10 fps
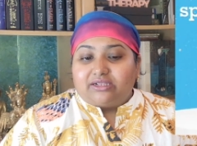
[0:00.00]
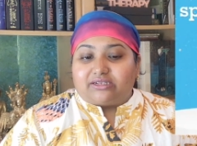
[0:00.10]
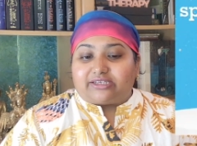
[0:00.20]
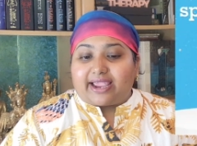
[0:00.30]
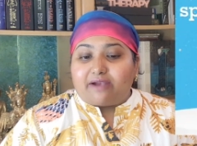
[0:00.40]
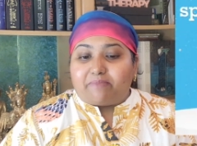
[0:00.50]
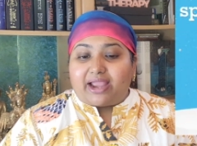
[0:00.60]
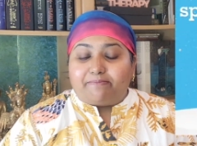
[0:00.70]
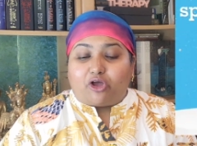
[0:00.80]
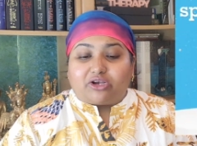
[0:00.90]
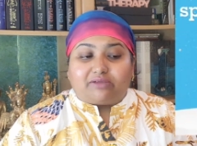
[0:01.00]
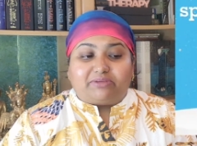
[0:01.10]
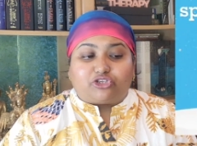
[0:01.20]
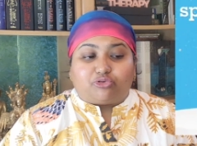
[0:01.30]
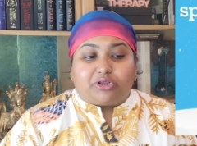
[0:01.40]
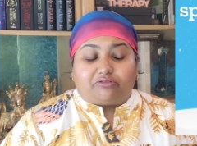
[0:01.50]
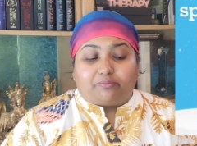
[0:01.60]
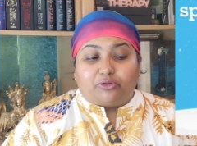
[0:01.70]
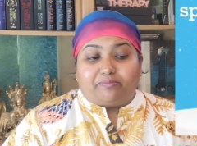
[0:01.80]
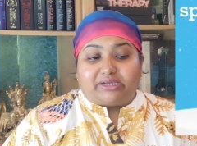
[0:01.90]
The second mind-boggling mystery of
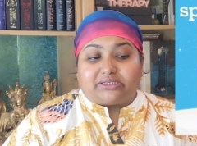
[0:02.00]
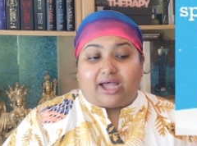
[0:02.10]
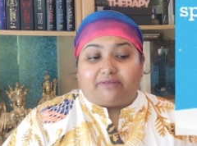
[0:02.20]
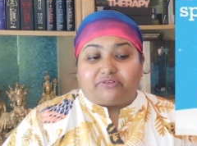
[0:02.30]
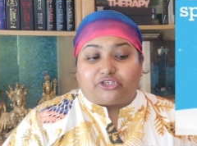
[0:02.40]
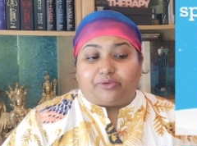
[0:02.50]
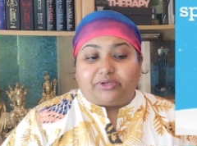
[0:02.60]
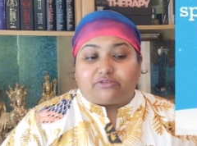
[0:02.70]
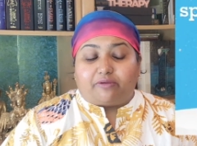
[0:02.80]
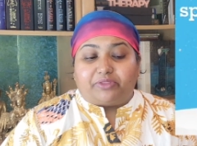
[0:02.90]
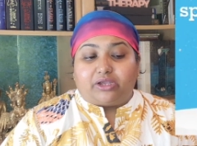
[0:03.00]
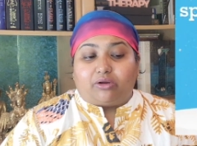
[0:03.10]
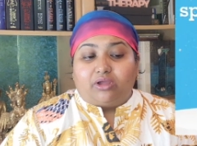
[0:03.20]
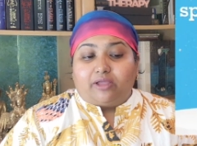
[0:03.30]
the Moonbase Alpha series from the